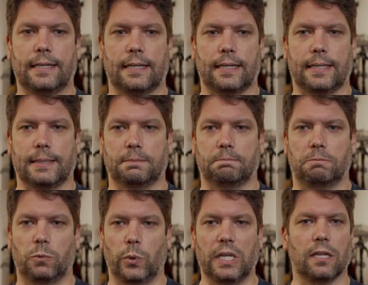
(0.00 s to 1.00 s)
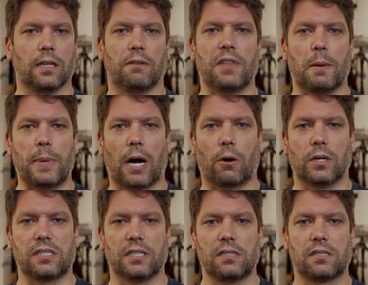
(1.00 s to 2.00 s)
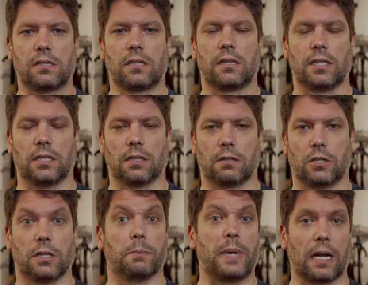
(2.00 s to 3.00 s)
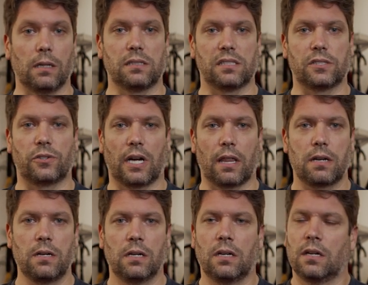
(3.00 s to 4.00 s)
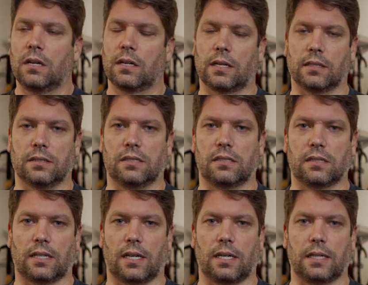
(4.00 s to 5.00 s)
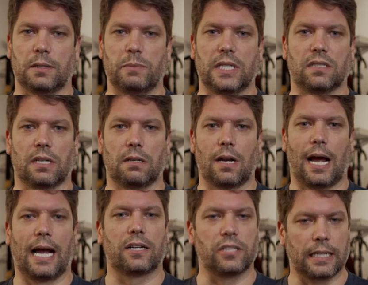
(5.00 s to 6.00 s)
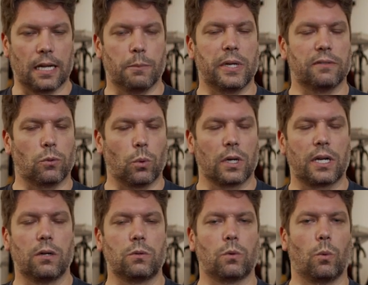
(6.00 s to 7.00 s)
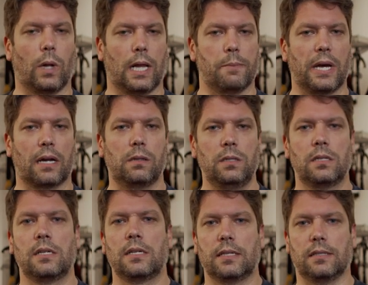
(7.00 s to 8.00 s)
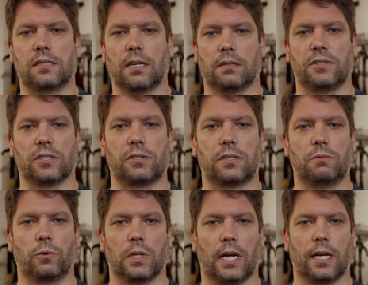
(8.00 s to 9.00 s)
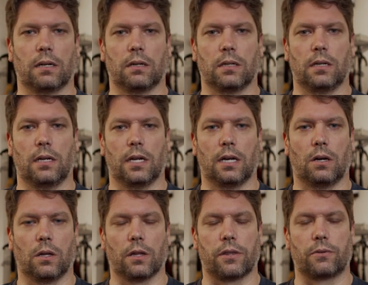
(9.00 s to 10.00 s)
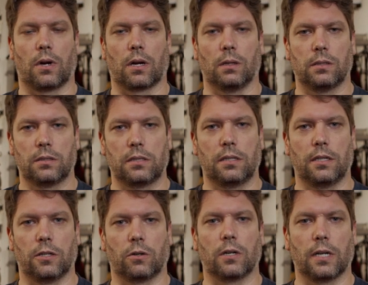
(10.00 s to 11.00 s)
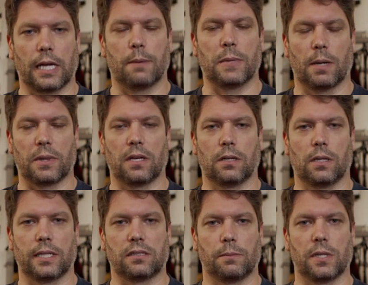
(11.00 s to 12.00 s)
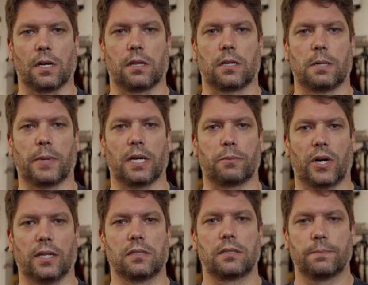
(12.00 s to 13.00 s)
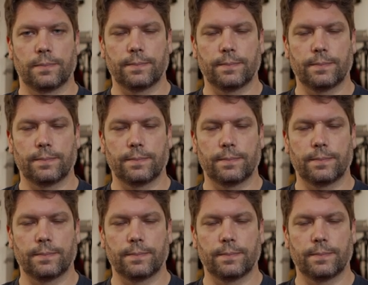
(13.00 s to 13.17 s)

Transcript: Um, really love that power assist, the, or the pedal assist rather because uh, it means that I actually get a bit of a workout while I pedal instead of just relying on, uh, on the throttle in order to get me up the hill like some of the other e-bike brands.